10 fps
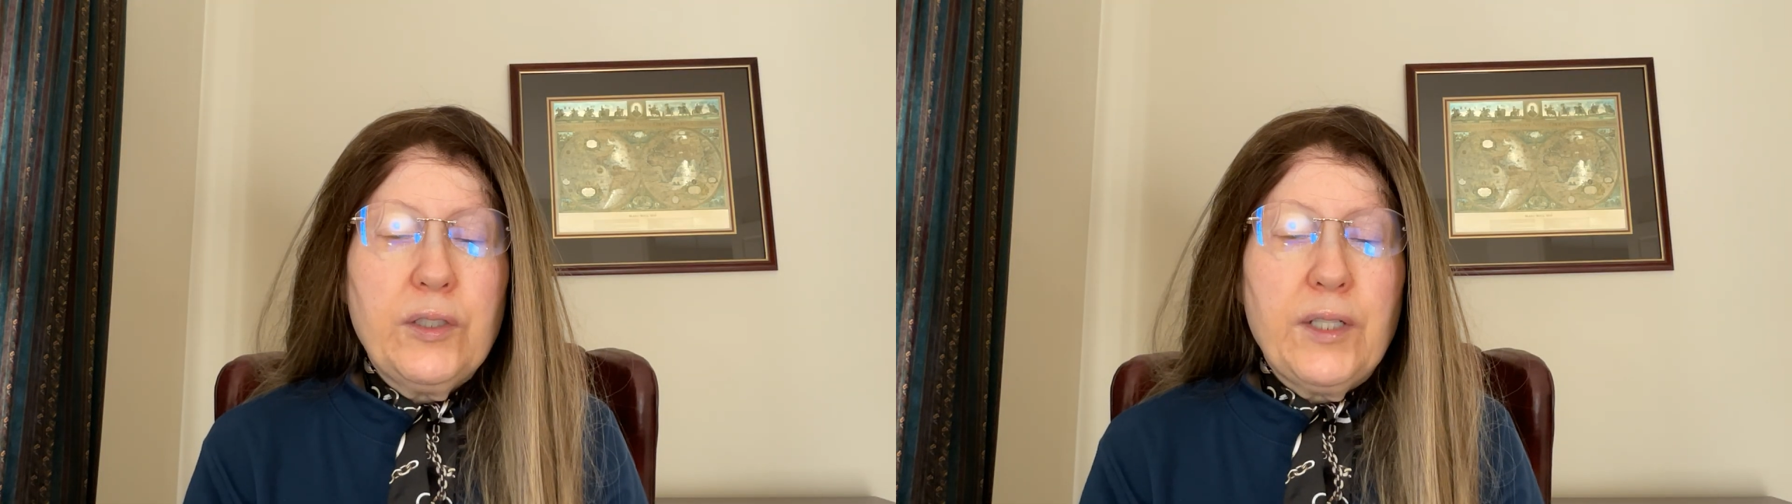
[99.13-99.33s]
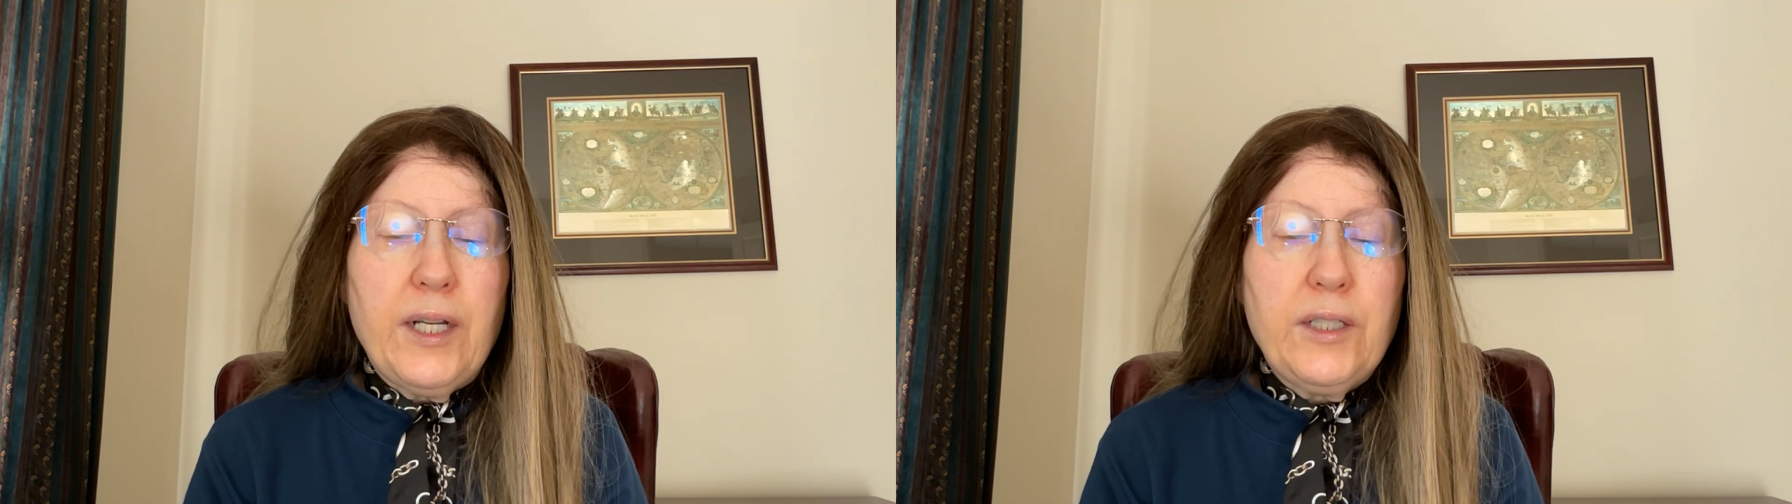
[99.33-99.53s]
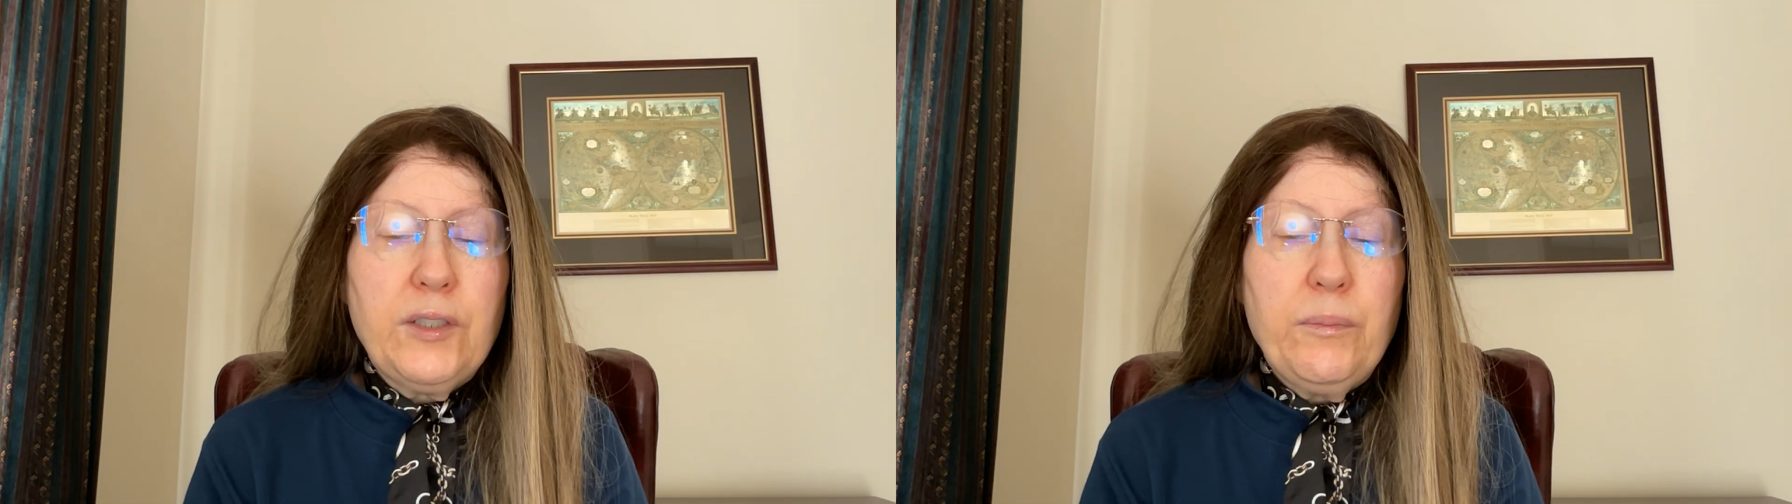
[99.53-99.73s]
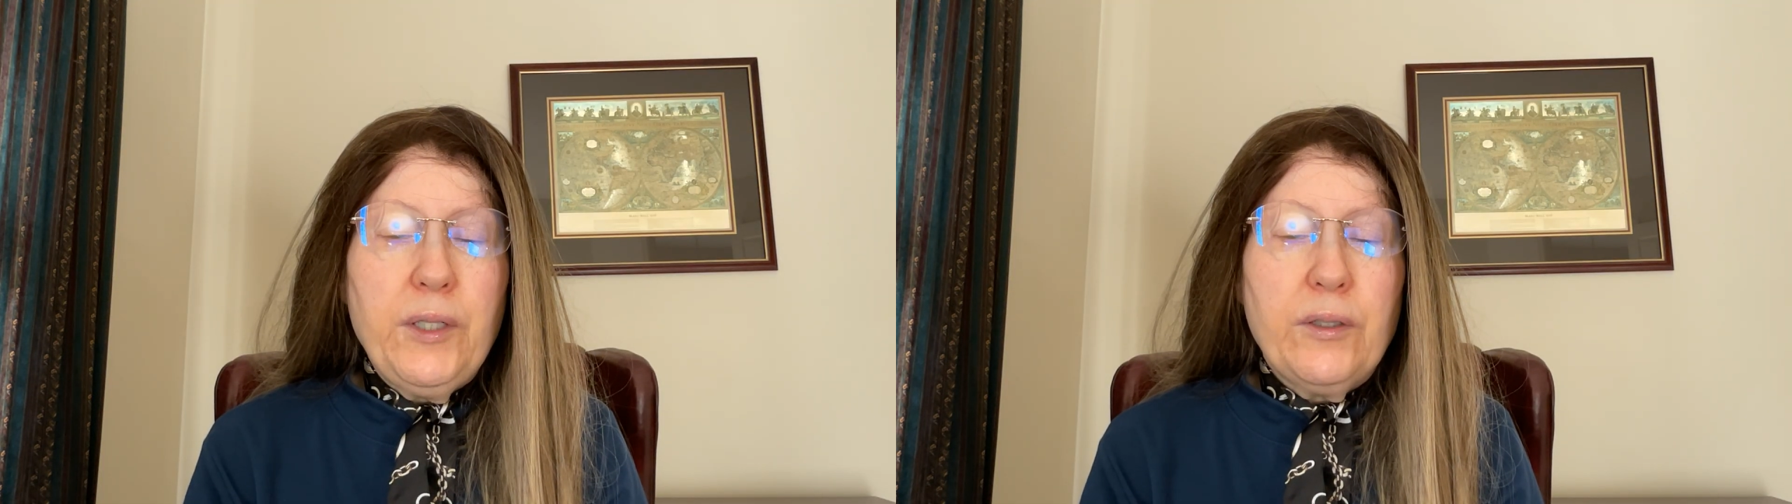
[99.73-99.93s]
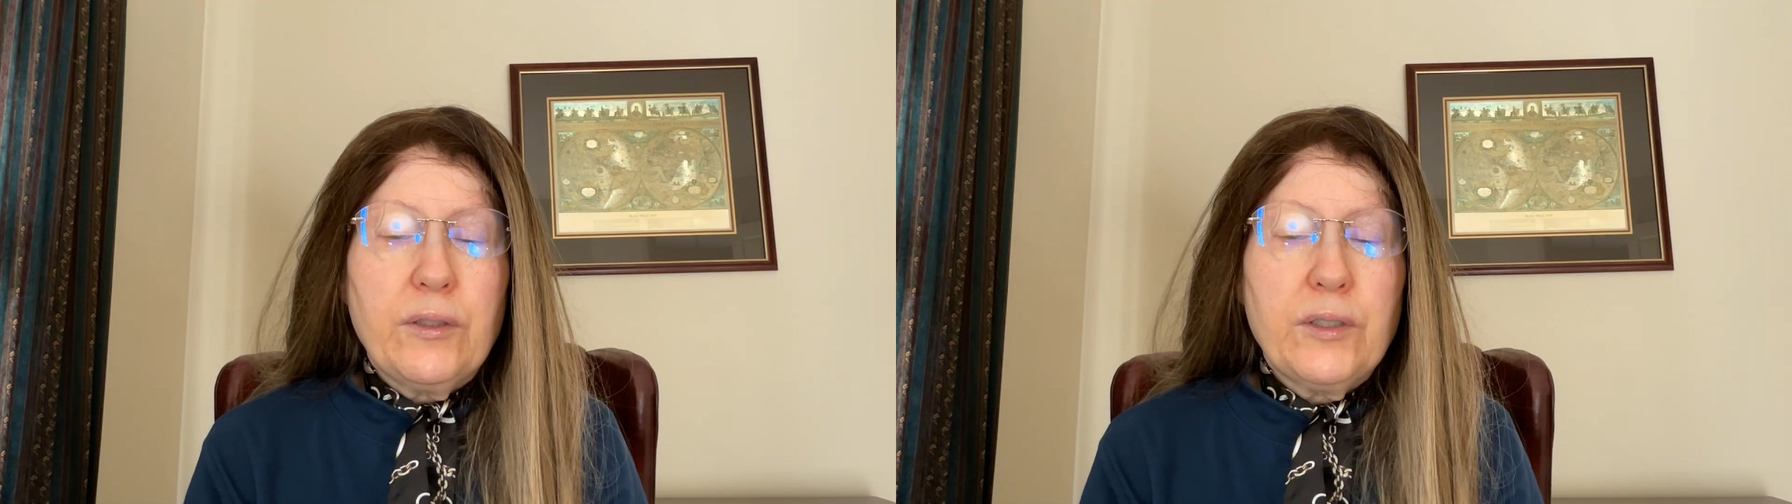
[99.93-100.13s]
stylish
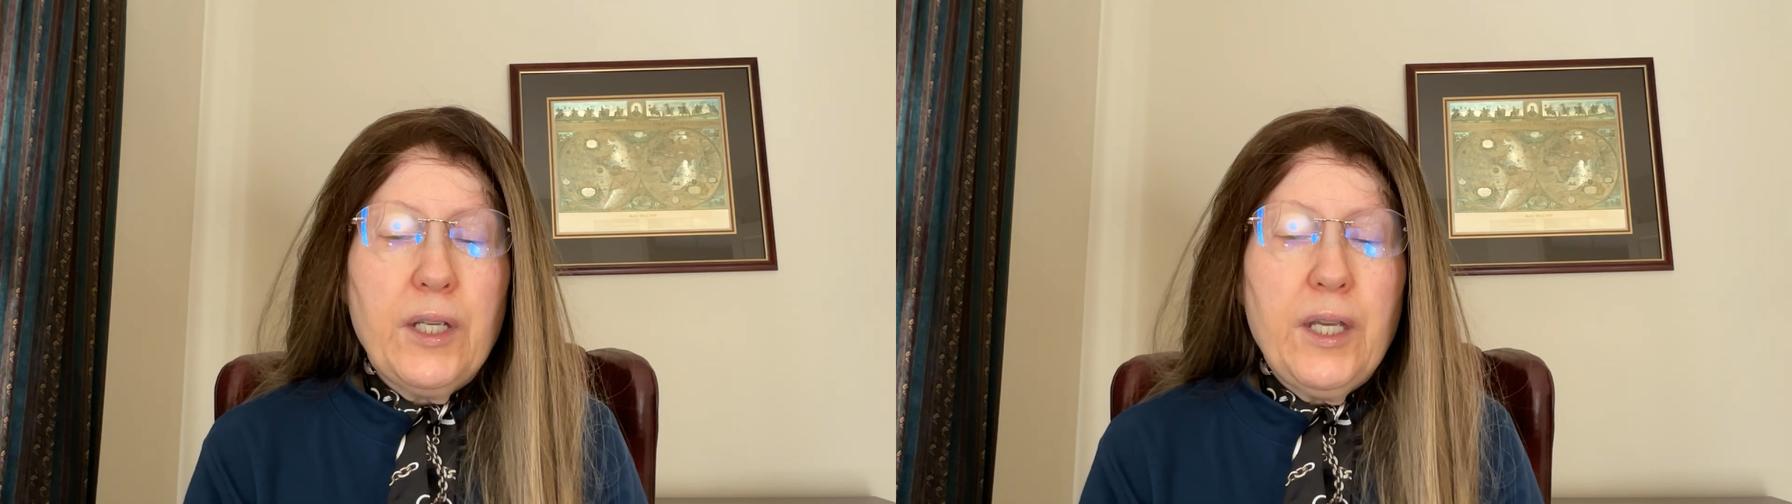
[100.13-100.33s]
mirrors.